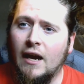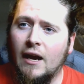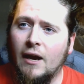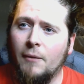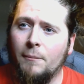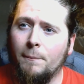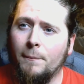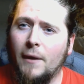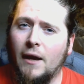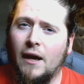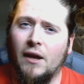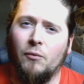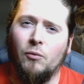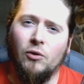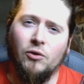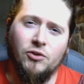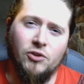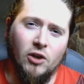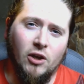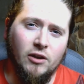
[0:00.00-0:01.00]
And
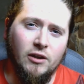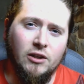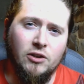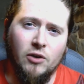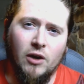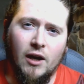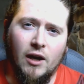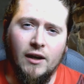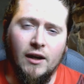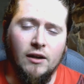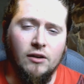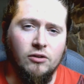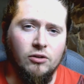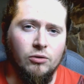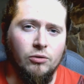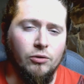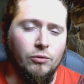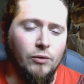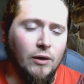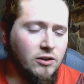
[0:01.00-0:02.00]
we'll certainly try and
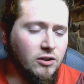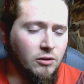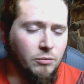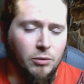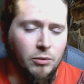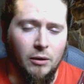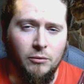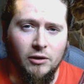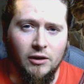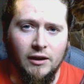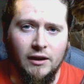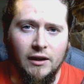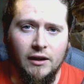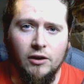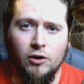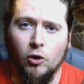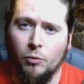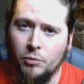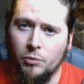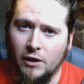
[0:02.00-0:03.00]
do the rest of the Premier
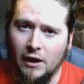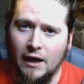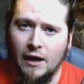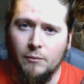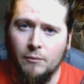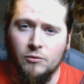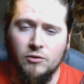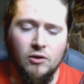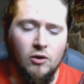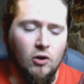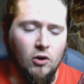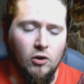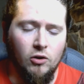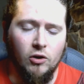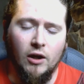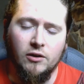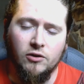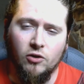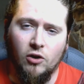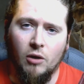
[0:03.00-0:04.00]
League, cup games,
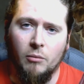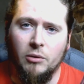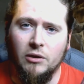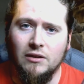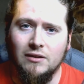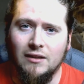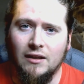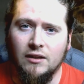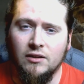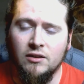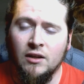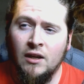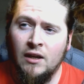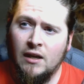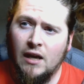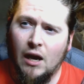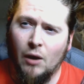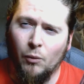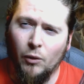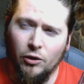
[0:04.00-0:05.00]
all that sort of business.
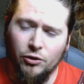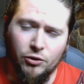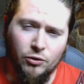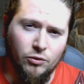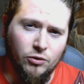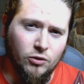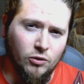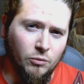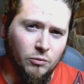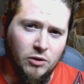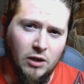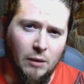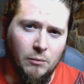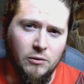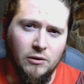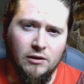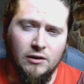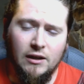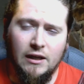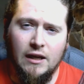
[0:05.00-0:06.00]
I will do some
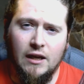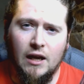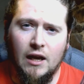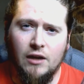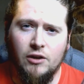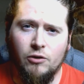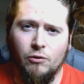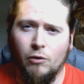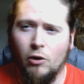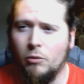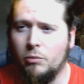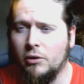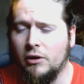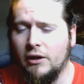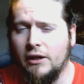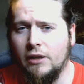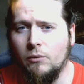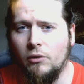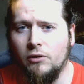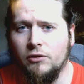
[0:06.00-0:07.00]
Champions League and Europa
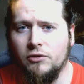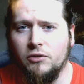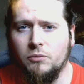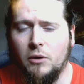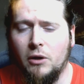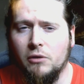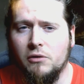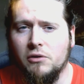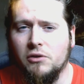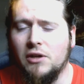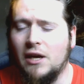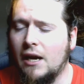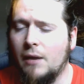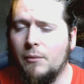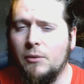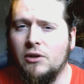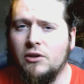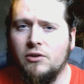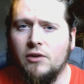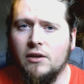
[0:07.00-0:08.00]
League ones as well, because I
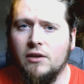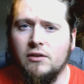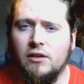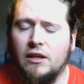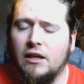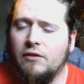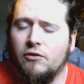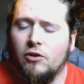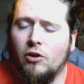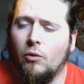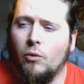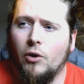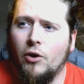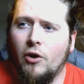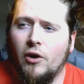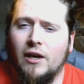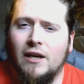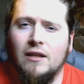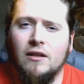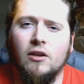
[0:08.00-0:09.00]
am interested, even though we're
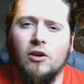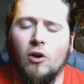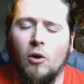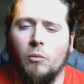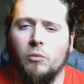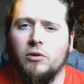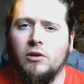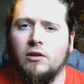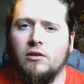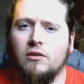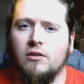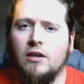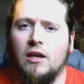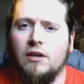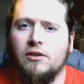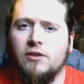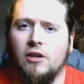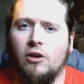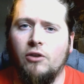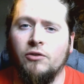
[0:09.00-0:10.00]
not in the competitions
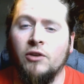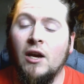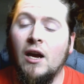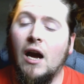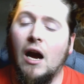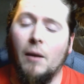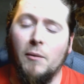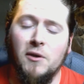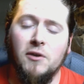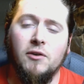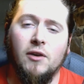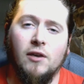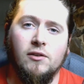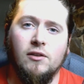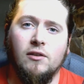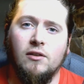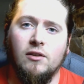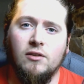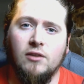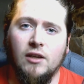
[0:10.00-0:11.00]
ourselves, I'm
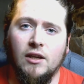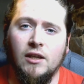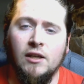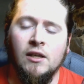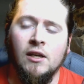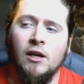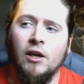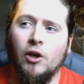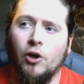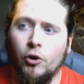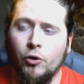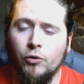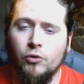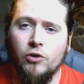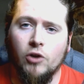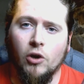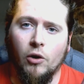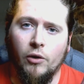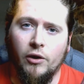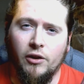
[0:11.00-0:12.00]
interested to see
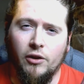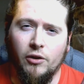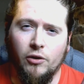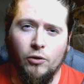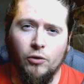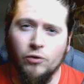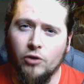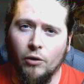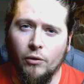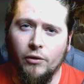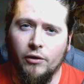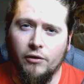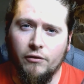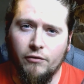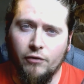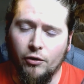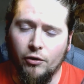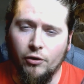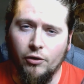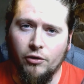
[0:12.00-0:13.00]
who's going
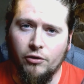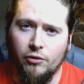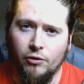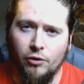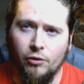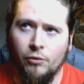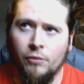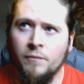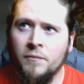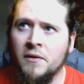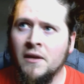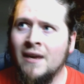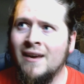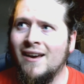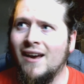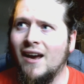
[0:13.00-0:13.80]
through